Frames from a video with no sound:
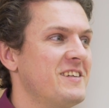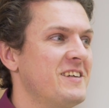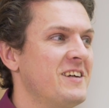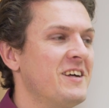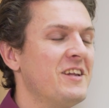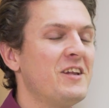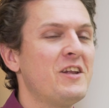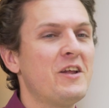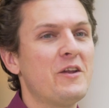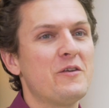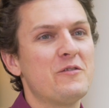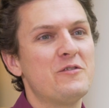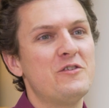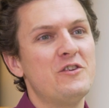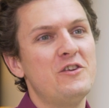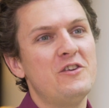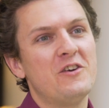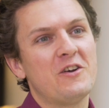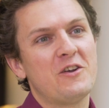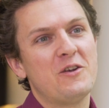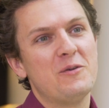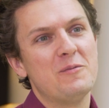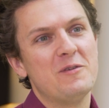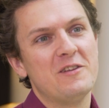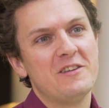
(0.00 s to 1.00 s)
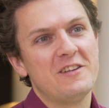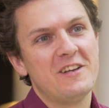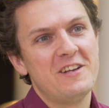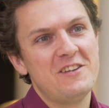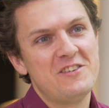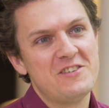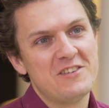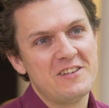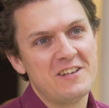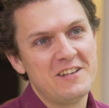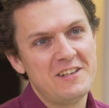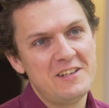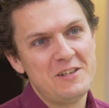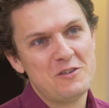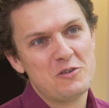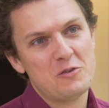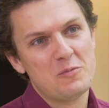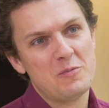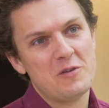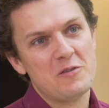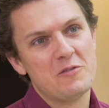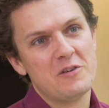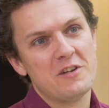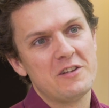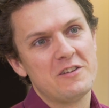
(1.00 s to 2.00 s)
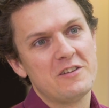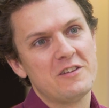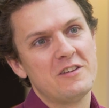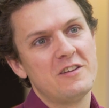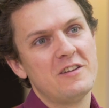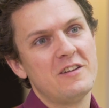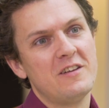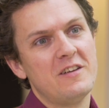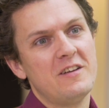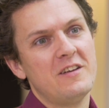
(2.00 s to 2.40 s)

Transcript: a lot of the documentation that needs to be written.